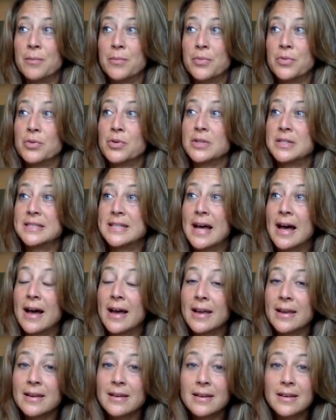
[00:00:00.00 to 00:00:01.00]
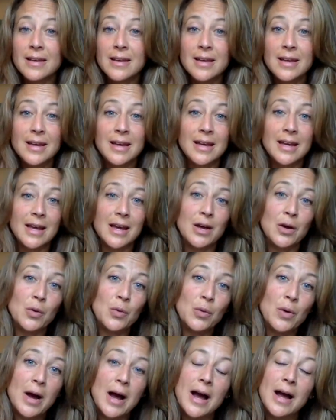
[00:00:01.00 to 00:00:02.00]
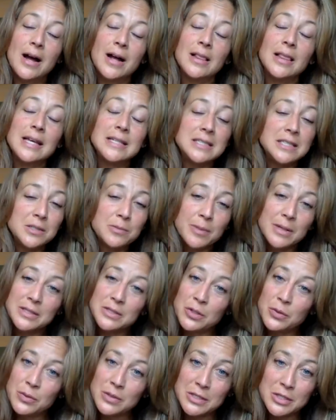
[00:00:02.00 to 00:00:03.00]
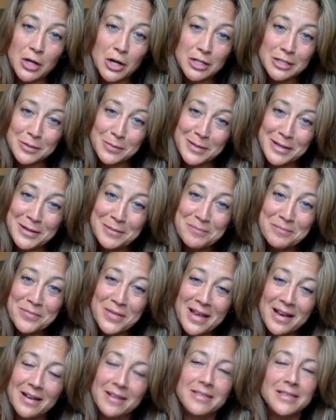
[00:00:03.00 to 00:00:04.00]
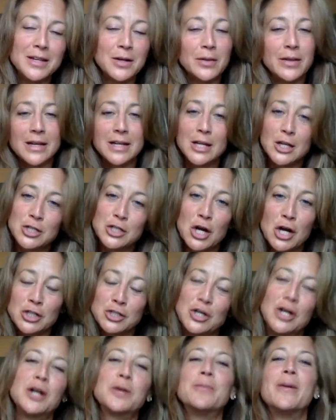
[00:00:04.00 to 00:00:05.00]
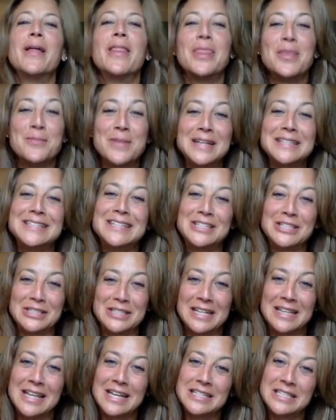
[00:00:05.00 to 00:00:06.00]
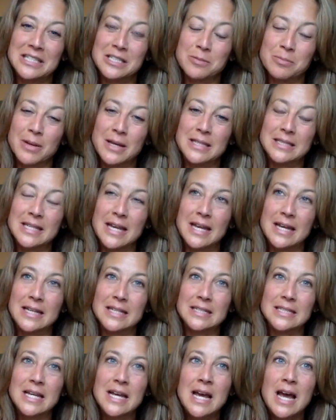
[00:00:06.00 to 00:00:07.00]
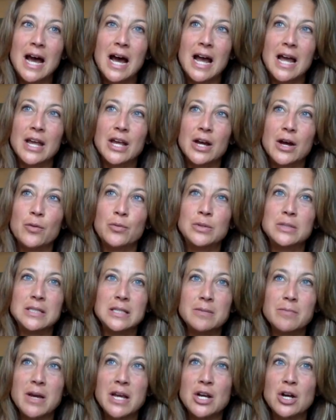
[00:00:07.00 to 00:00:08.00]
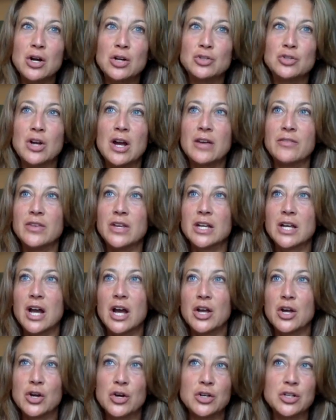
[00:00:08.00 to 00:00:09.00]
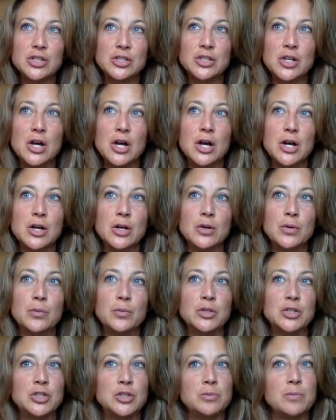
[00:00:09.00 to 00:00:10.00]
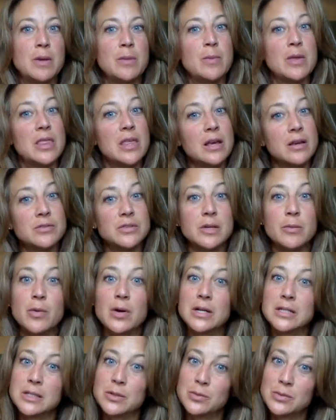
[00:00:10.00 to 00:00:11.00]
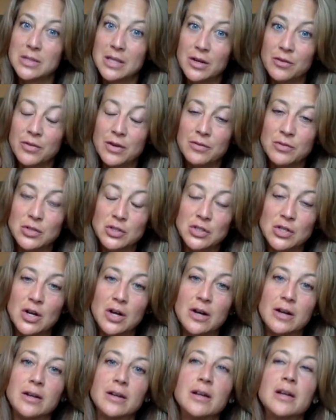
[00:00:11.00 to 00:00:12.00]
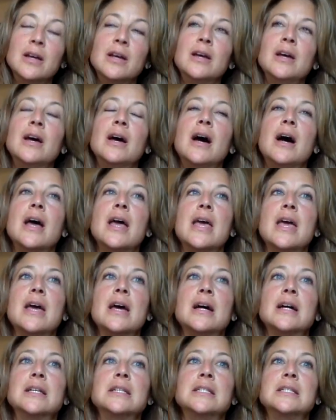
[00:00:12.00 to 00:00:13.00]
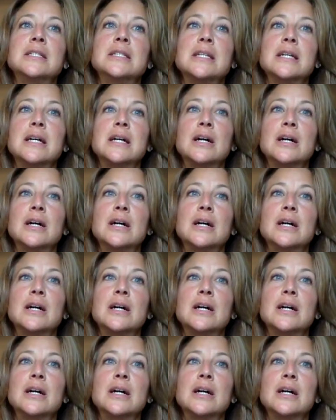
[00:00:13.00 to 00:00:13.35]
through a sign. License plates always talk to me. They don't like talk, but the message is on license plates. And I was in my car driving. I heard a song, which made me think of someone because it was their favorite song. And